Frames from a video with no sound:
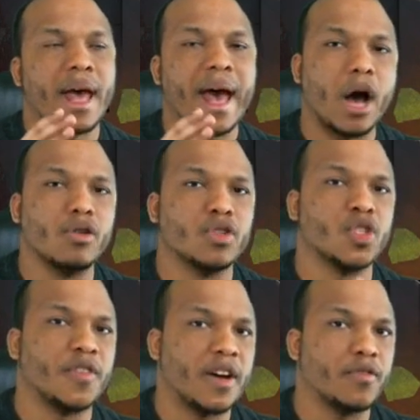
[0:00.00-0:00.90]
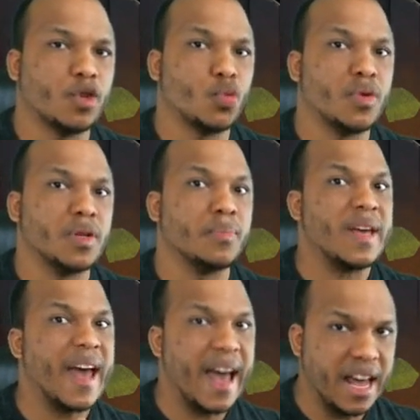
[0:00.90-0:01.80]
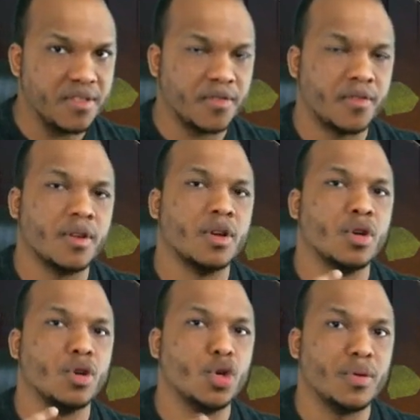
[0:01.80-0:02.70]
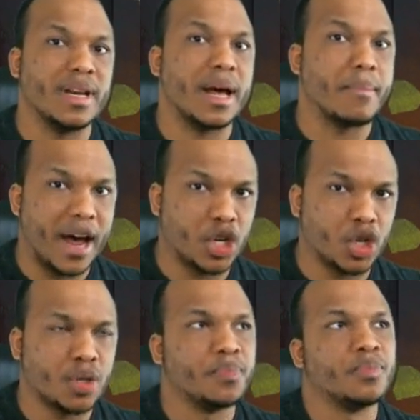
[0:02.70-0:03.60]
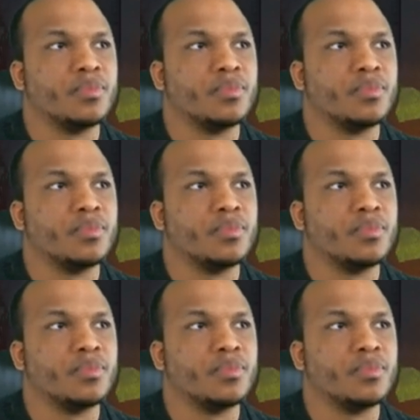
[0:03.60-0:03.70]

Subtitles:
how survivors will behave during a match.